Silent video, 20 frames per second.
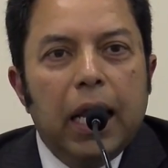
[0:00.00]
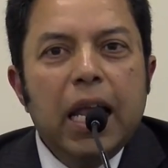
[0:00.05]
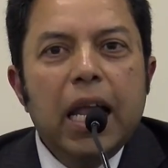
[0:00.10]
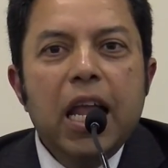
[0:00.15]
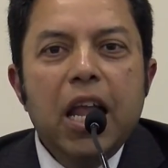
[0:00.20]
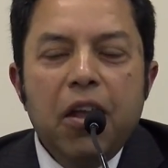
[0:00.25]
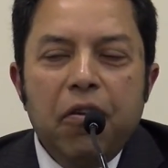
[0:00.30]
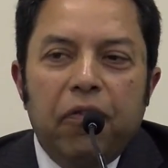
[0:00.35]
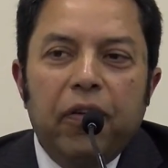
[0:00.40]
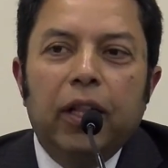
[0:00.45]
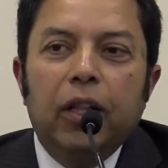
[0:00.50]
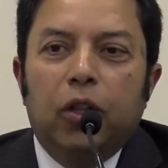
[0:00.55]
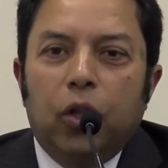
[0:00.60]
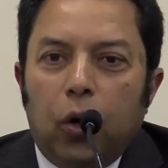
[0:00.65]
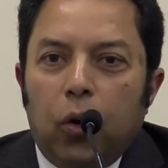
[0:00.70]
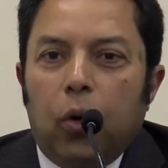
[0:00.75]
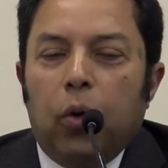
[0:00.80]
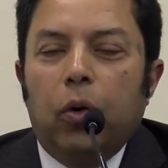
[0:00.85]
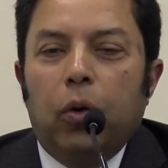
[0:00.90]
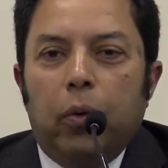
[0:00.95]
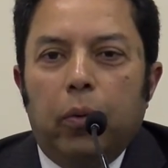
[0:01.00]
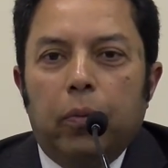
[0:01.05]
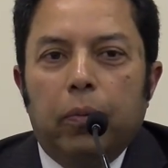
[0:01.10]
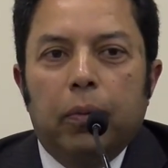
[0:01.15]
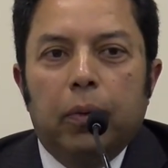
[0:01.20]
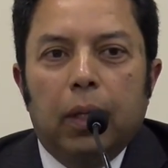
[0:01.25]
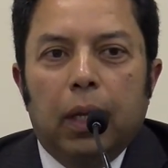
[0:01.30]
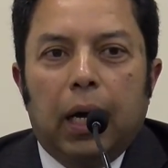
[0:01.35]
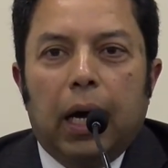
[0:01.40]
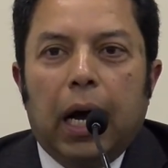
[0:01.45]
Even though
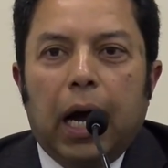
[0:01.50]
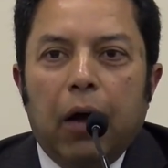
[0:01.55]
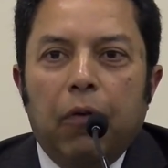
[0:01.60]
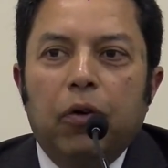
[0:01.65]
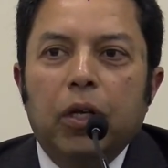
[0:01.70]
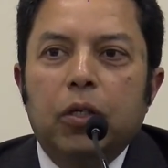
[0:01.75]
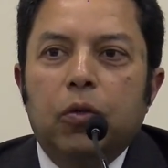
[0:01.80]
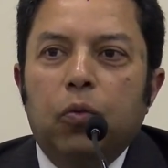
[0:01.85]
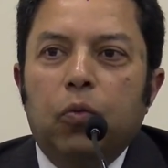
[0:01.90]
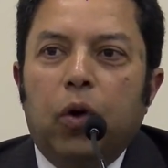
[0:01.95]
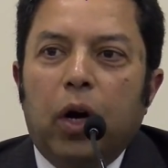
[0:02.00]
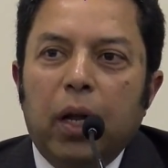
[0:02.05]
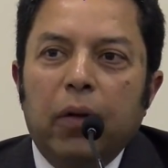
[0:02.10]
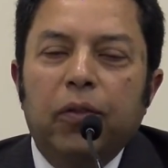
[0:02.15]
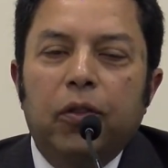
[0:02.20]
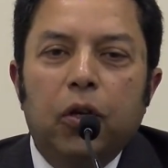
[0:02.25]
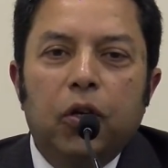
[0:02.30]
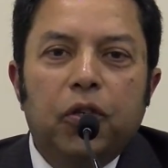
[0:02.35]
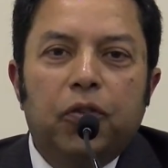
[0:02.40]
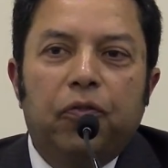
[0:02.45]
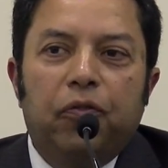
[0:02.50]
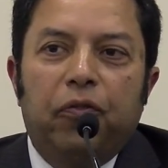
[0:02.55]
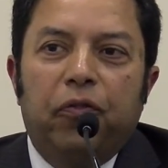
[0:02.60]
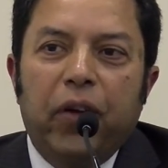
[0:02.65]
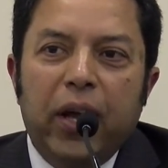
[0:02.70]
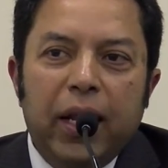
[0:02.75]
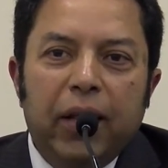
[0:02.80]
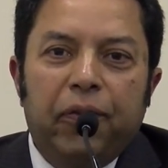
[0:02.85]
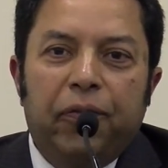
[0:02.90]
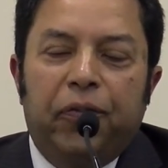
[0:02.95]
I was one of those
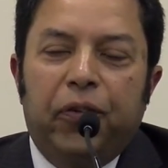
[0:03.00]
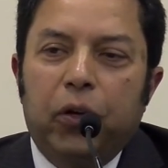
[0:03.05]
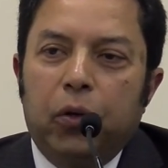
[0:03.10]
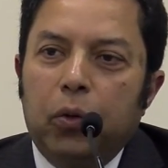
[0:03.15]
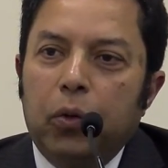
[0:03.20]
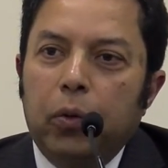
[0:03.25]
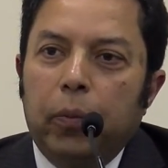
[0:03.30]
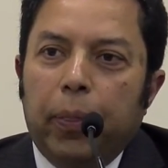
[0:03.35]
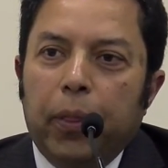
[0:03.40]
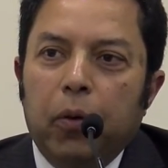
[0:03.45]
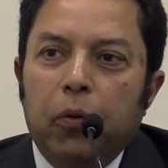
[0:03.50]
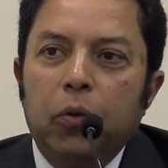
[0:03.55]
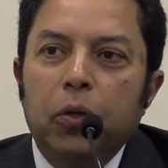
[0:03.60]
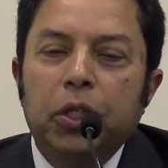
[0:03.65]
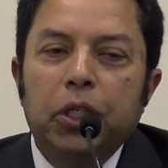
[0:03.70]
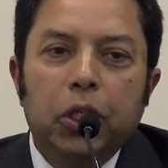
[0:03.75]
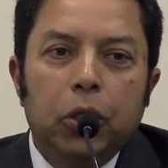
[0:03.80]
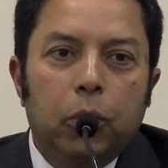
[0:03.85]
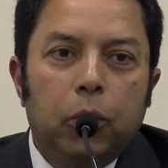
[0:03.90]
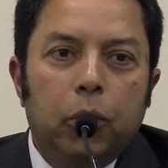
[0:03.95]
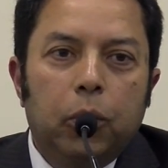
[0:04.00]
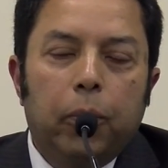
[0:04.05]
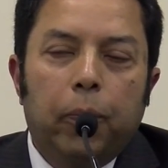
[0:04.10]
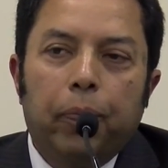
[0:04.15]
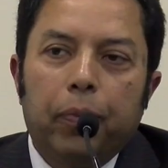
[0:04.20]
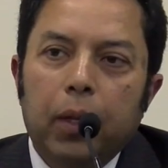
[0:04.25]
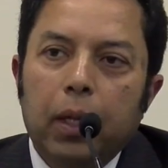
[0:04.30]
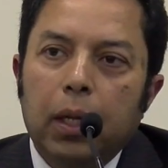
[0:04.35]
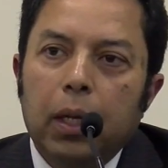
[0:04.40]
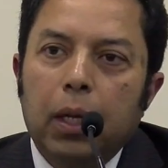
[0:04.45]
very few who knew
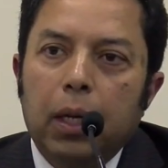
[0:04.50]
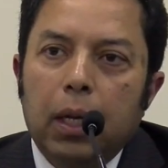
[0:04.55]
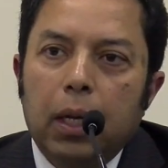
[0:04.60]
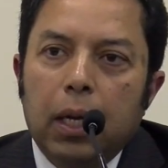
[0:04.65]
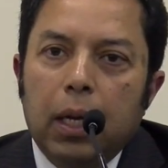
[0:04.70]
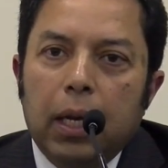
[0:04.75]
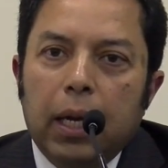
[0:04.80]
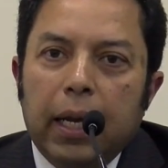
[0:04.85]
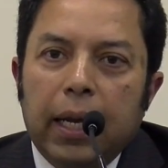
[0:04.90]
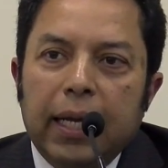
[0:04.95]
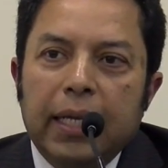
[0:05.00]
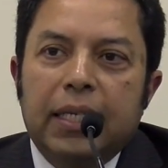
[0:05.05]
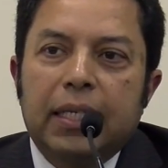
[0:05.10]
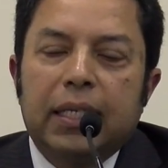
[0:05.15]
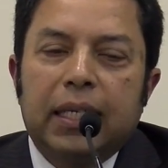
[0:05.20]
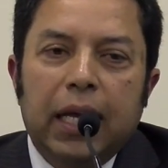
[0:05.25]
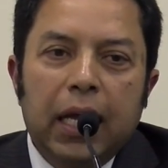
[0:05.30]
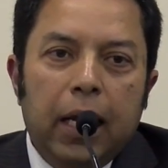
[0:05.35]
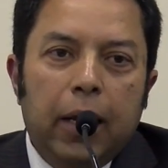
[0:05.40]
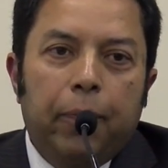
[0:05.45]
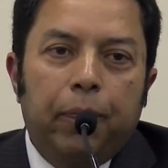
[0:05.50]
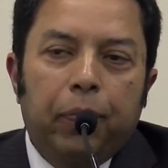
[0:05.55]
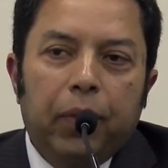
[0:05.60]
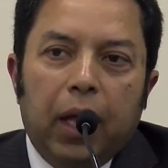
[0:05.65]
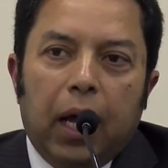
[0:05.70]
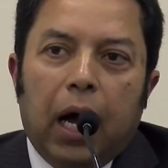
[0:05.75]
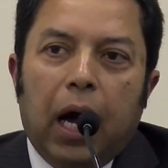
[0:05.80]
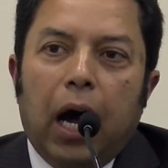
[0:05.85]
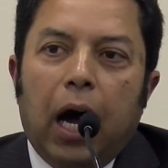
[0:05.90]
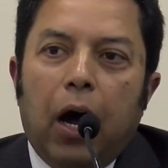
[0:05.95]
his scheme,
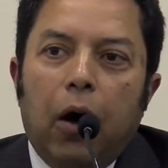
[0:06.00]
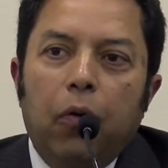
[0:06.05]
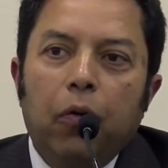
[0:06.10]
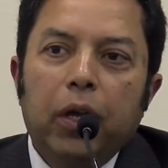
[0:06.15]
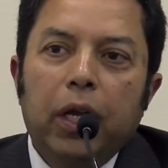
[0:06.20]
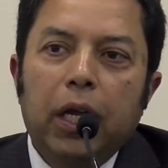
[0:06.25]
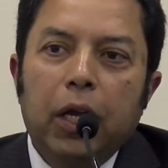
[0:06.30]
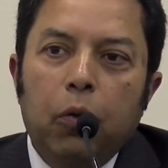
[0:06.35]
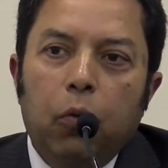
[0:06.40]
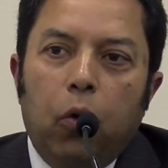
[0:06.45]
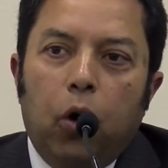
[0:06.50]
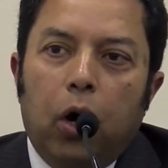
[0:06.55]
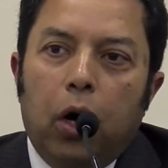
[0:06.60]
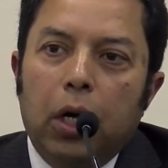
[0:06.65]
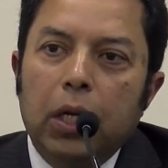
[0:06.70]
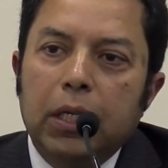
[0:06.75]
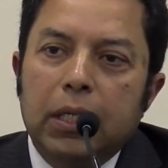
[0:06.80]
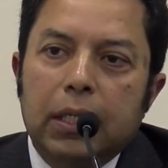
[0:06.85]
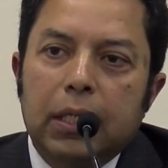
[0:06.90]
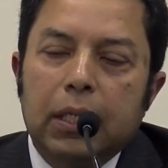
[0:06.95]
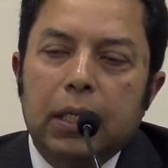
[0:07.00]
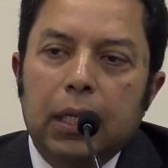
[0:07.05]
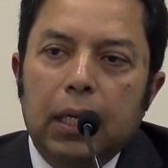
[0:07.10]
how he was